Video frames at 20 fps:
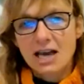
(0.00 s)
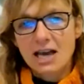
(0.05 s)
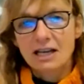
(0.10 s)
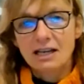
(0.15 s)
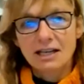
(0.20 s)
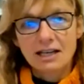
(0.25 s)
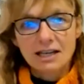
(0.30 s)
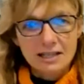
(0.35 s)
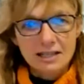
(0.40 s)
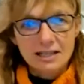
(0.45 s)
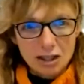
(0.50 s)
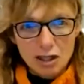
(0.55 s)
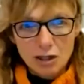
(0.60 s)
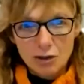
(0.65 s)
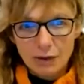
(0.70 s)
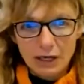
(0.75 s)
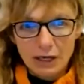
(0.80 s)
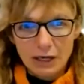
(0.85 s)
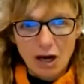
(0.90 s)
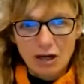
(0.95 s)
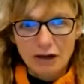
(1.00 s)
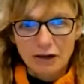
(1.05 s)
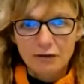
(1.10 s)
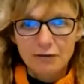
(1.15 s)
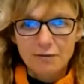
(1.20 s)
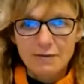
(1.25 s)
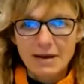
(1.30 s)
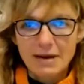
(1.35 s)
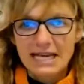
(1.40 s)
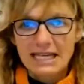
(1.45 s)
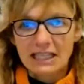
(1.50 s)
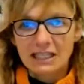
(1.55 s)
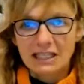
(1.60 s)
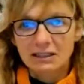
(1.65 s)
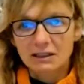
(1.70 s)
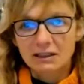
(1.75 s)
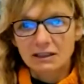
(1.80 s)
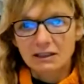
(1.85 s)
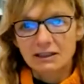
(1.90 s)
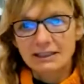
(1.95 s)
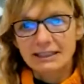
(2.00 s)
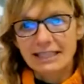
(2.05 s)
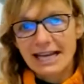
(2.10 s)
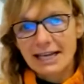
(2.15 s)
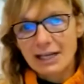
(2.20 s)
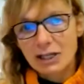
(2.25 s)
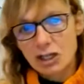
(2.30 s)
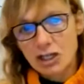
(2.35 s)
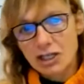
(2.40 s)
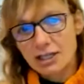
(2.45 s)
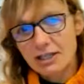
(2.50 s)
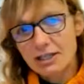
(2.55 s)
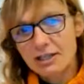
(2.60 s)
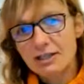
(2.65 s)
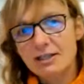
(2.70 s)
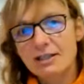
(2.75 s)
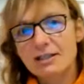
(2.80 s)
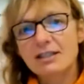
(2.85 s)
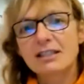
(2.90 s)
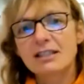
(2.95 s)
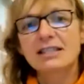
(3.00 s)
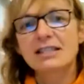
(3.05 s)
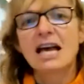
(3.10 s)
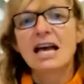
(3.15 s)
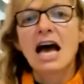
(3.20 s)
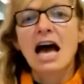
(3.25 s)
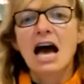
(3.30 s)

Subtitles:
listened to a lot of medical lectures,